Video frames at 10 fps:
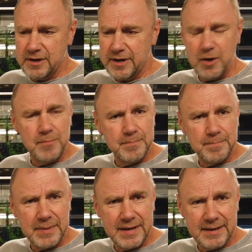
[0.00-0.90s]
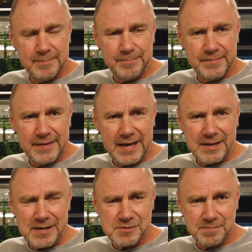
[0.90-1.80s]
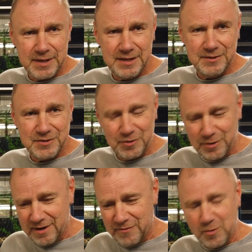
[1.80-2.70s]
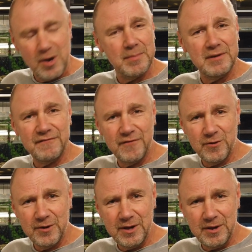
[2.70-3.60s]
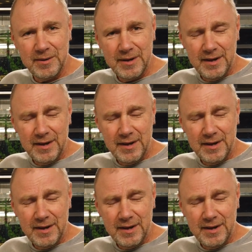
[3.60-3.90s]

I hope that hasn't been too overwhelming for you.